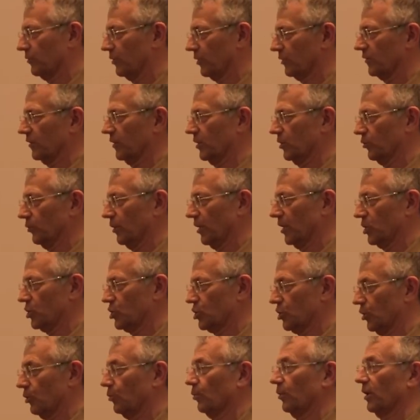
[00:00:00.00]
of the
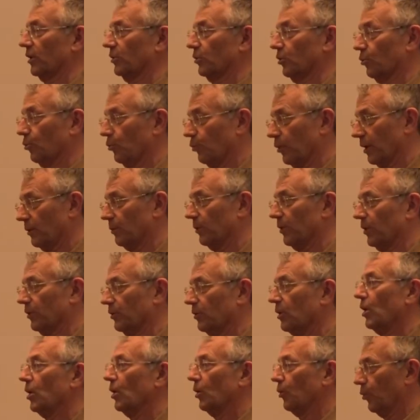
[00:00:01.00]
situation where the
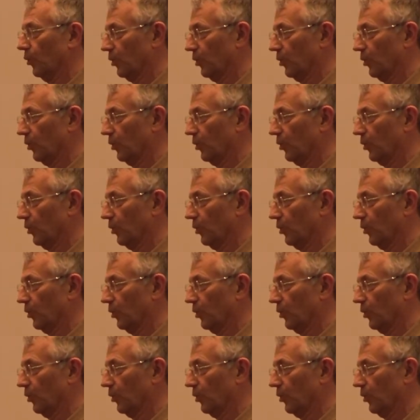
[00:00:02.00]
women